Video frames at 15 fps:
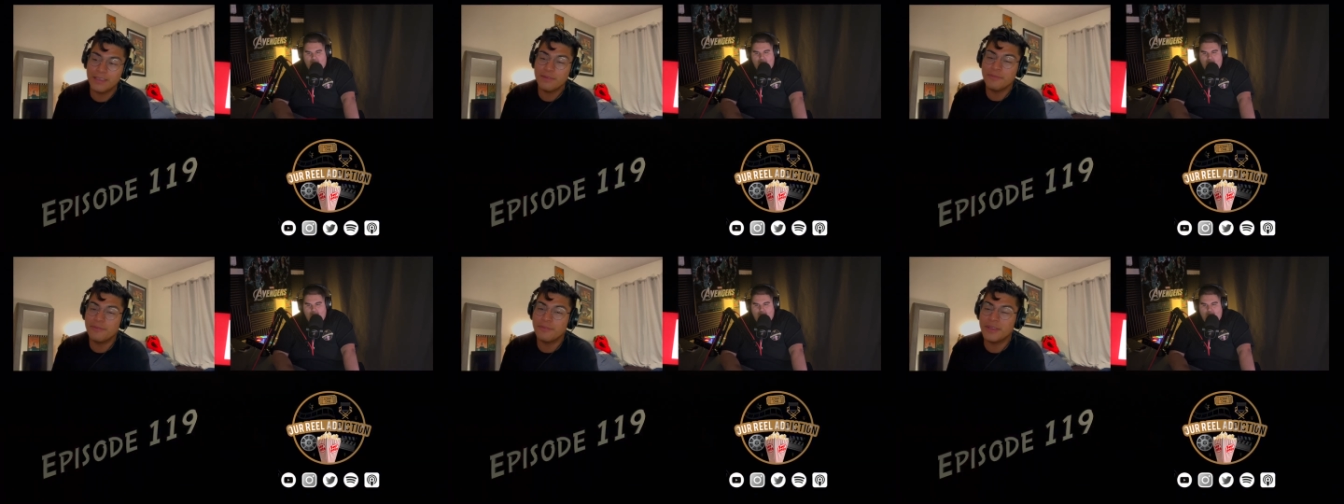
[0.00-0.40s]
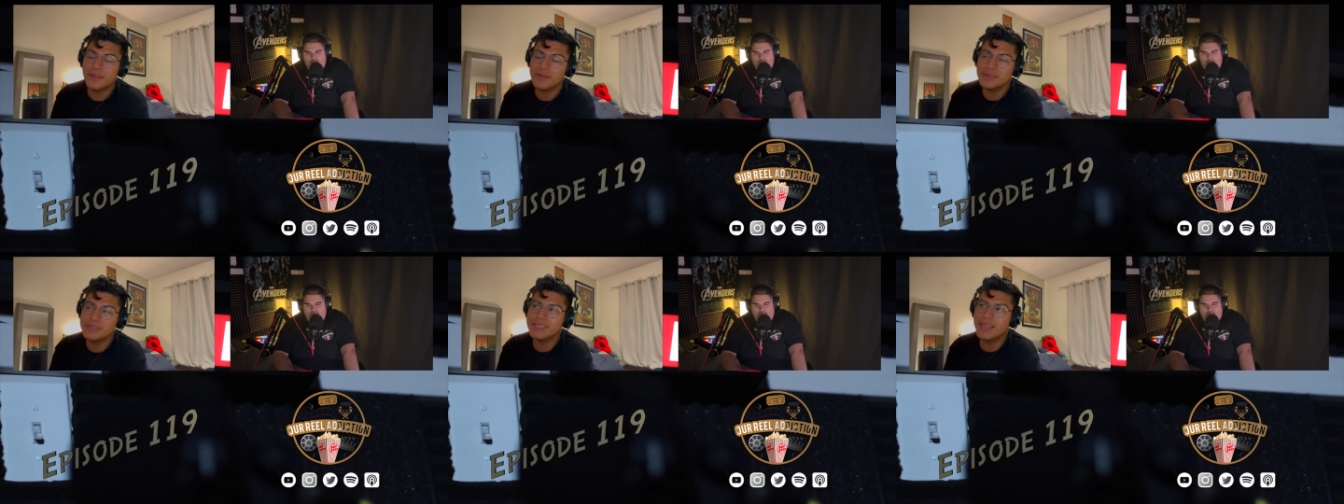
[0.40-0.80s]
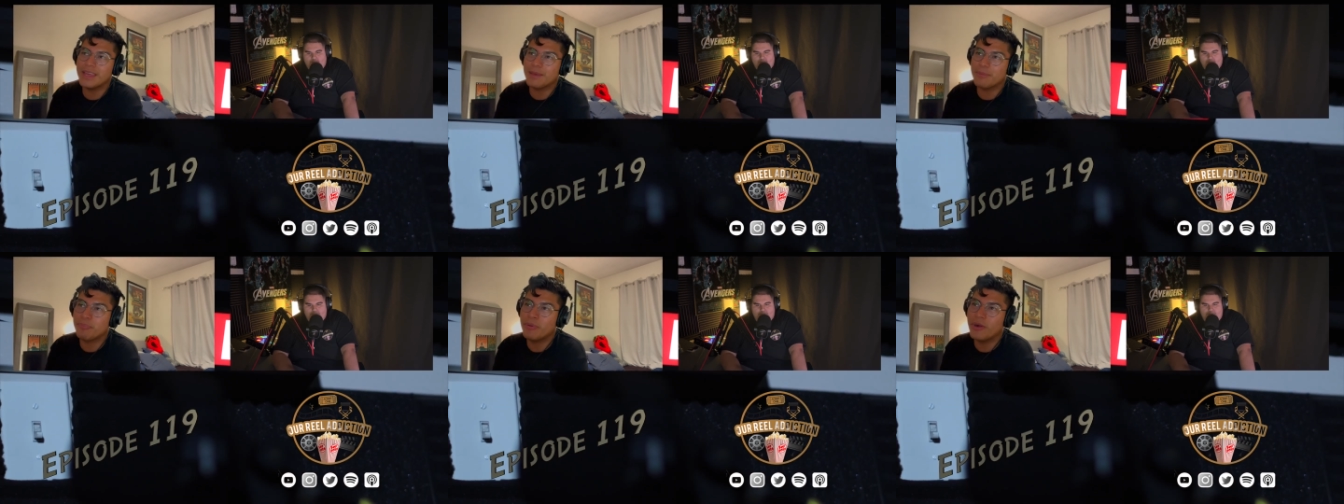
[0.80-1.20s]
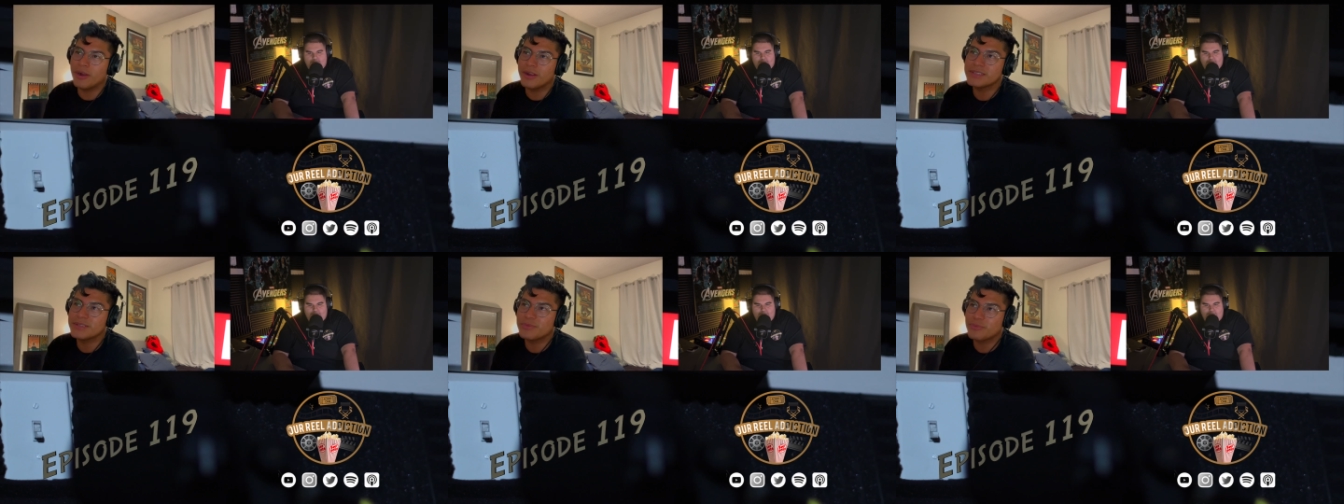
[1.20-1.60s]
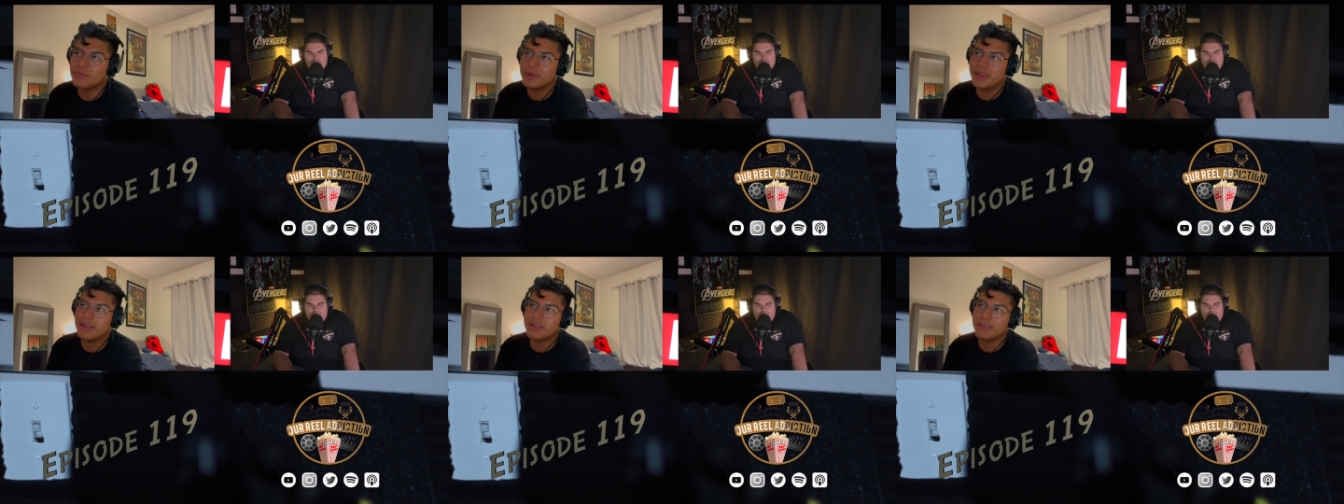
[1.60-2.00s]
It feels like Parks and
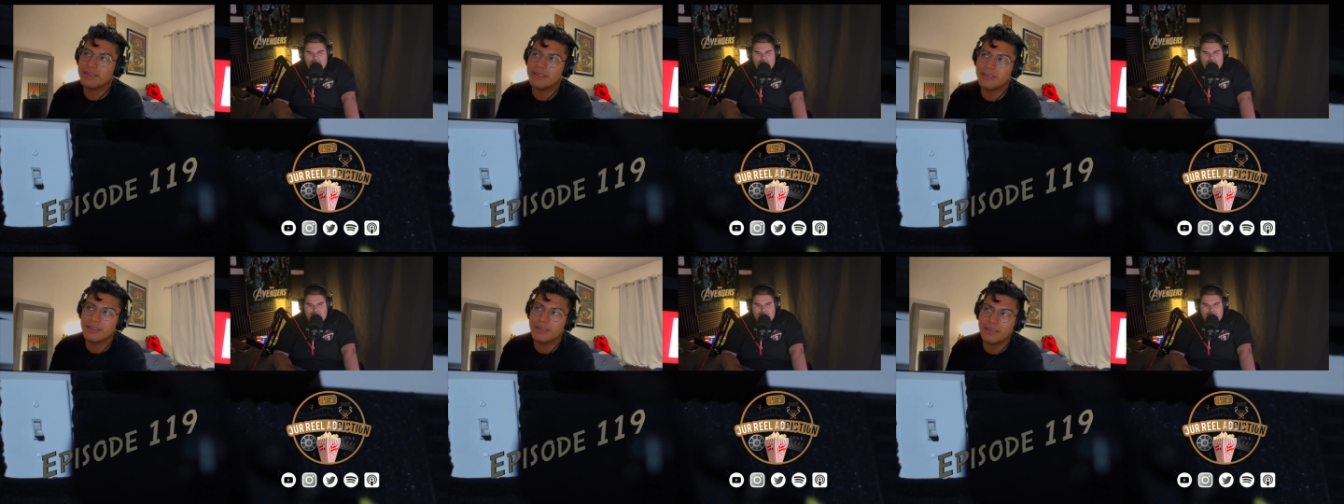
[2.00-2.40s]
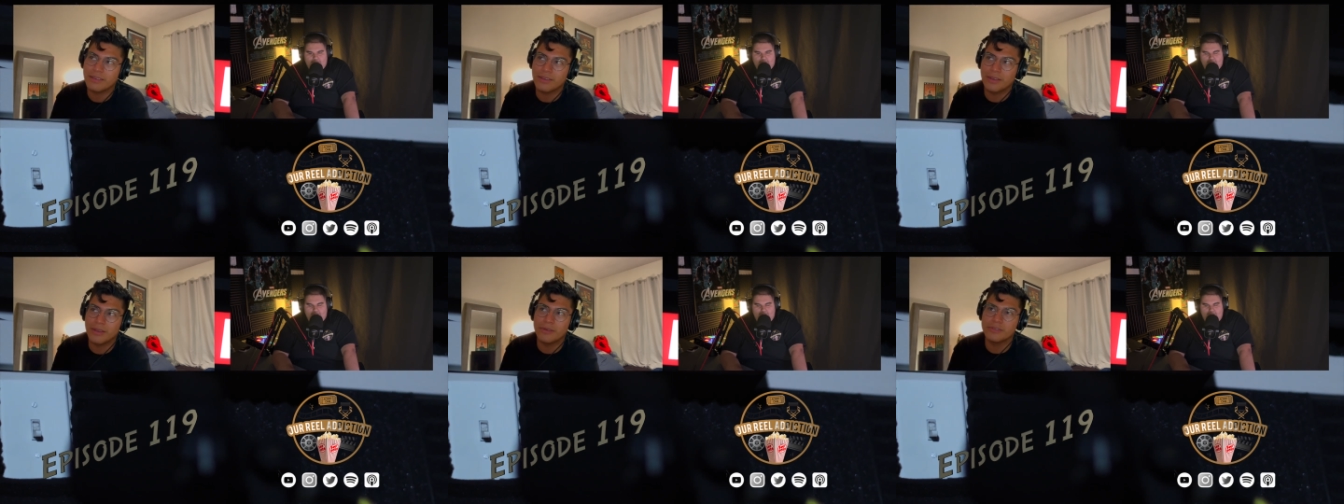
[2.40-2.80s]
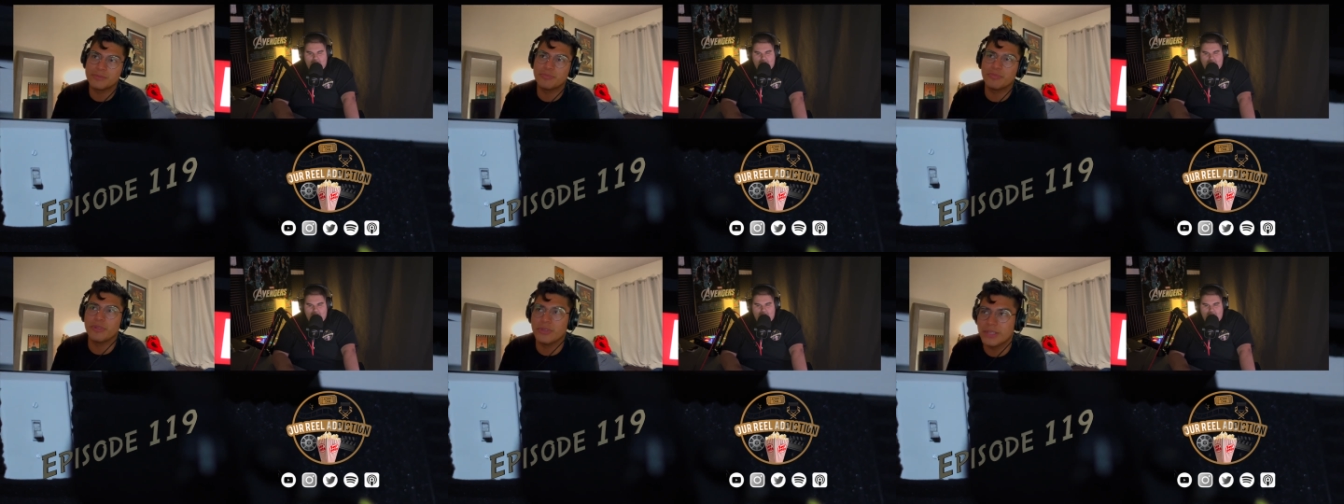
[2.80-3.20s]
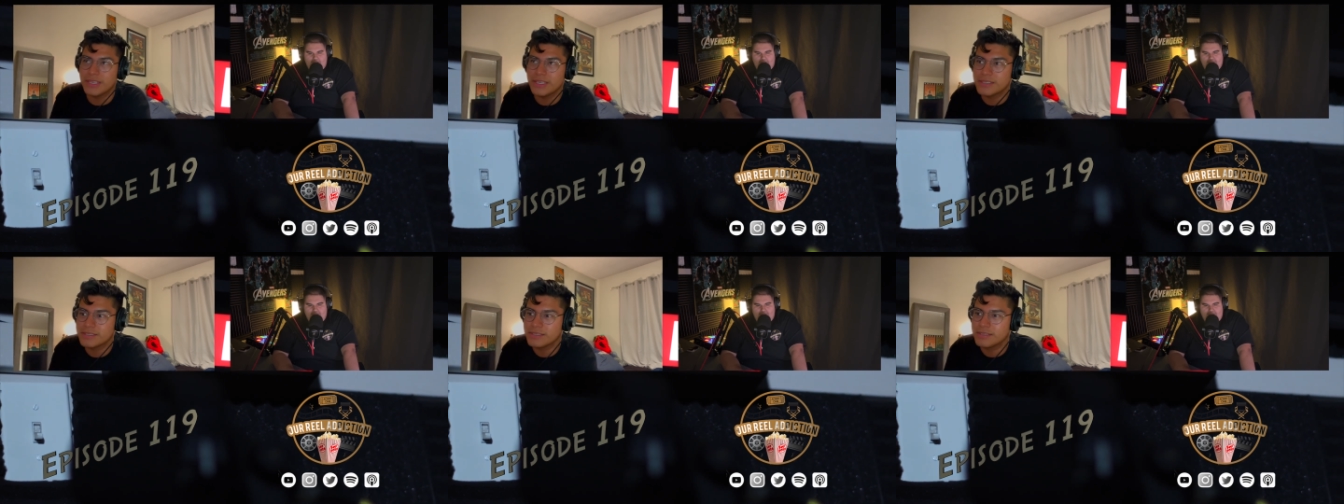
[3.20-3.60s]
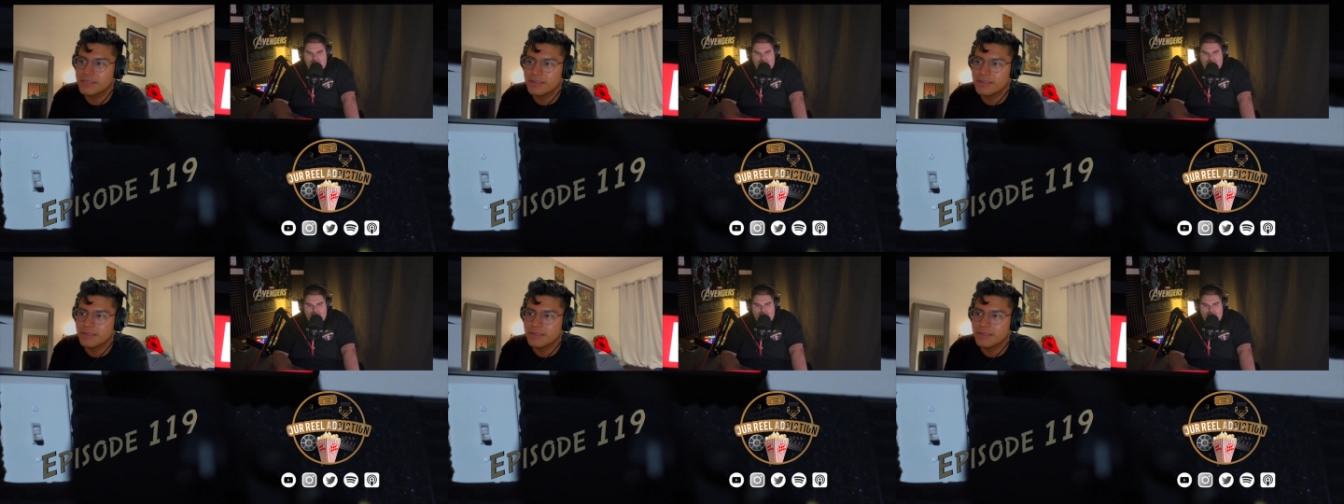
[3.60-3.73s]
Rec goes police